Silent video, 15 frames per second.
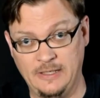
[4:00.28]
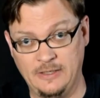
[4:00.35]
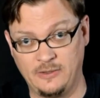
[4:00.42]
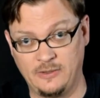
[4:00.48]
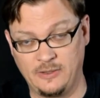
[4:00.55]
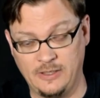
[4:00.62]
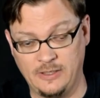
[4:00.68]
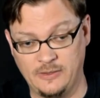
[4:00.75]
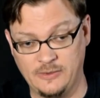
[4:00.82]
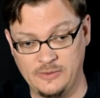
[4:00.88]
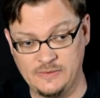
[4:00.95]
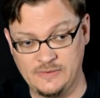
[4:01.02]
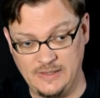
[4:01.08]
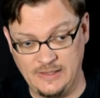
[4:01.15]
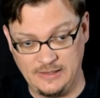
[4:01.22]
an
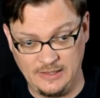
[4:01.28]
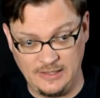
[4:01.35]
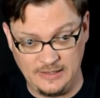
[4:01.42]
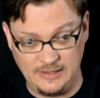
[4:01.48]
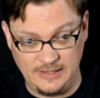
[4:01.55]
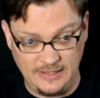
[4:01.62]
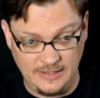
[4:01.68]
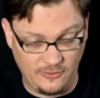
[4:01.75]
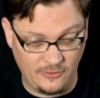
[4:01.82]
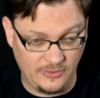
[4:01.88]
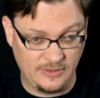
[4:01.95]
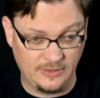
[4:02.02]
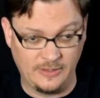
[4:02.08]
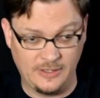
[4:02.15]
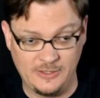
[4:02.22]
archaeologist and the
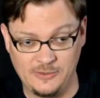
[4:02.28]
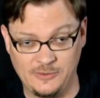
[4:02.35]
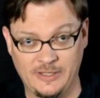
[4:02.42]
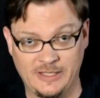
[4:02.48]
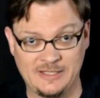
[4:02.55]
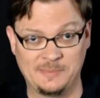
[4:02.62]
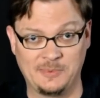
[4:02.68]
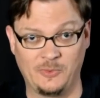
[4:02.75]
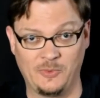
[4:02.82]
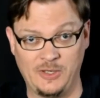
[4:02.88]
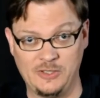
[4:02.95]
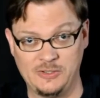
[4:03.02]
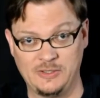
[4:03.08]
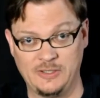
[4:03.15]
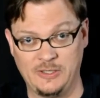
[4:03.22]
archaeological
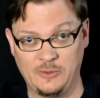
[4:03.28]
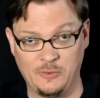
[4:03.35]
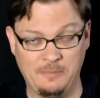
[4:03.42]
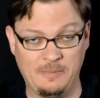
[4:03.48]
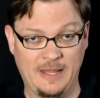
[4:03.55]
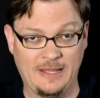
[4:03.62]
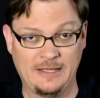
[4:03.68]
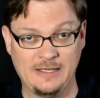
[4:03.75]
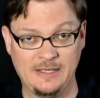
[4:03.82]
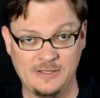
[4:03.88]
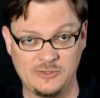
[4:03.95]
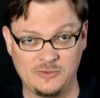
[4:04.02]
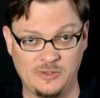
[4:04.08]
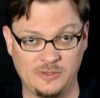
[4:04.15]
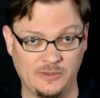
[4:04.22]
exploration, like going back in
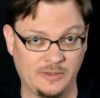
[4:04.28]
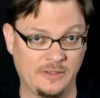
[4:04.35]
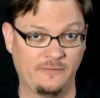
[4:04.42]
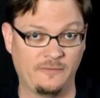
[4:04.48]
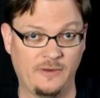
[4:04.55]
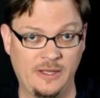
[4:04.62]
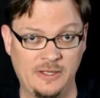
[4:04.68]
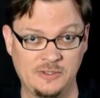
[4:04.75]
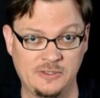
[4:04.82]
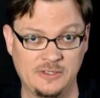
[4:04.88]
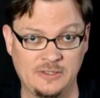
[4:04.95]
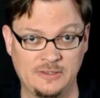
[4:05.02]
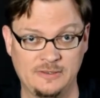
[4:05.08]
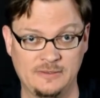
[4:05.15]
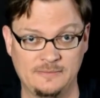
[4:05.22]
history, looking for
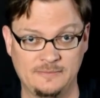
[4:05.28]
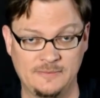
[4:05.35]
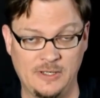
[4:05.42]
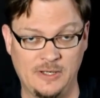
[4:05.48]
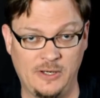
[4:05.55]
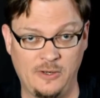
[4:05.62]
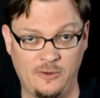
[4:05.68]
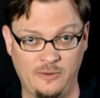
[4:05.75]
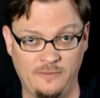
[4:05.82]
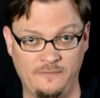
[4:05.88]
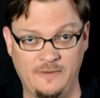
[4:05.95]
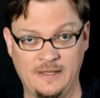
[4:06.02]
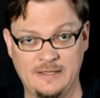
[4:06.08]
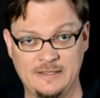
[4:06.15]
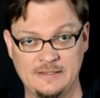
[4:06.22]
ancient Jedi
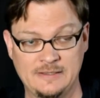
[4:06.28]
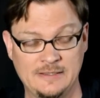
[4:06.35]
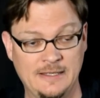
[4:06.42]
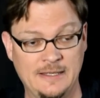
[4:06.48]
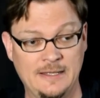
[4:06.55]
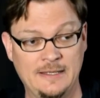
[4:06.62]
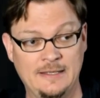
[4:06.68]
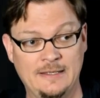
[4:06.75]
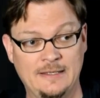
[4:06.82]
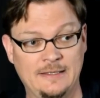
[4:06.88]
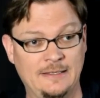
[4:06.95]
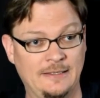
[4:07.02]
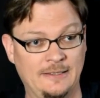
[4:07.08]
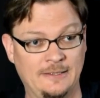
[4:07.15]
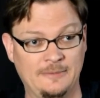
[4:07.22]
artifacts,
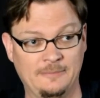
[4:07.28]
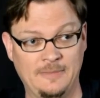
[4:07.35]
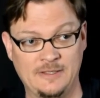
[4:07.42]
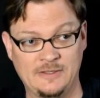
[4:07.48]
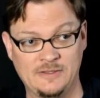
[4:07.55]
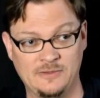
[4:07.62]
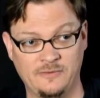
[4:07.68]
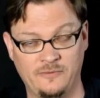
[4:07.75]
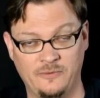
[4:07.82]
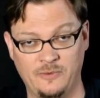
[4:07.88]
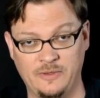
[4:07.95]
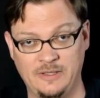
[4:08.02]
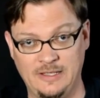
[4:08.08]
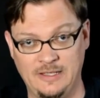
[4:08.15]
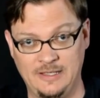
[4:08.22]
and so
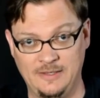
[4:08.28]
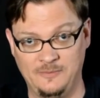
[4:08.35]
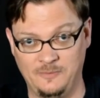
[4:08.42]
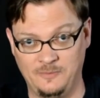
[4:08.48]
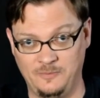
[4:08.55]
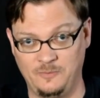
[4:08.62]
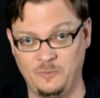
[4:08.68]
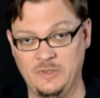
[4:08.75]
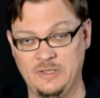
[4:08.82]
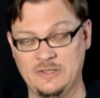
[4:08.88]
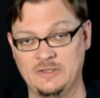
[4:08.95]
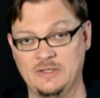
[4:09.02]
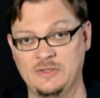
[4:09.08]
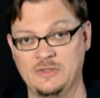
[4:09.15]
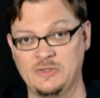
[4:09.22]
forth,
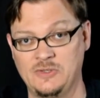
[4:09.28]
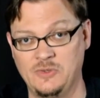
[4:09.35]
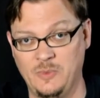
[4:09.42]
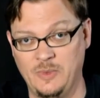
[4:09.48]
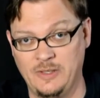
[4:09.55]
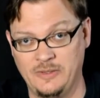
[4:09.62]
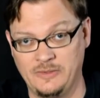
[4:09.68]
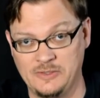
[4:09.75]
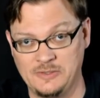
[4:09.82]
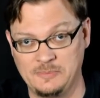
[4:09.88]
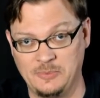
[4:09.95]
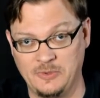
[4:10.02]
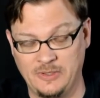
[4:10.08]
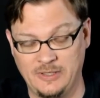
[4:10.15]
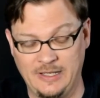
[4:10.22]
is done so well in this
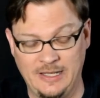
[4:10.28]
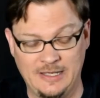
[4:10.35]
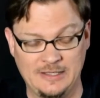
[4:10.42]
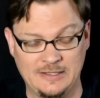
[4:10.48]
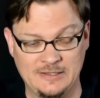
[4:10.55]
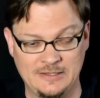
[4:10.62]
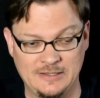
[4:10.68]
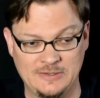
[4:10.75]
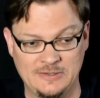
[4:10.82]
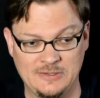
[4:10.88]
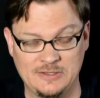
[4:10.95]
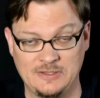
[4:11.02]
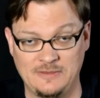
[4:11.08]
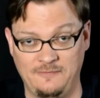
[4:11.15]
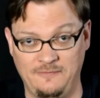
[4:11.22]
book, and it's
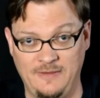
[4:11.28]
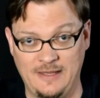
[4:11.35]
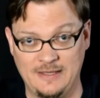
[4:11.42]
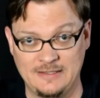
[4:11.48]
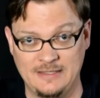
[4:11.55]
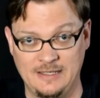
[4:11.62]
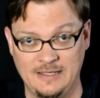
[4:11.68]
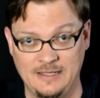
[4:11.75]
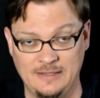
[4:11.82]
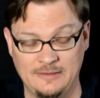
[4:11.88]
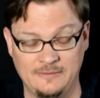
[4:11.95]
just a fascinating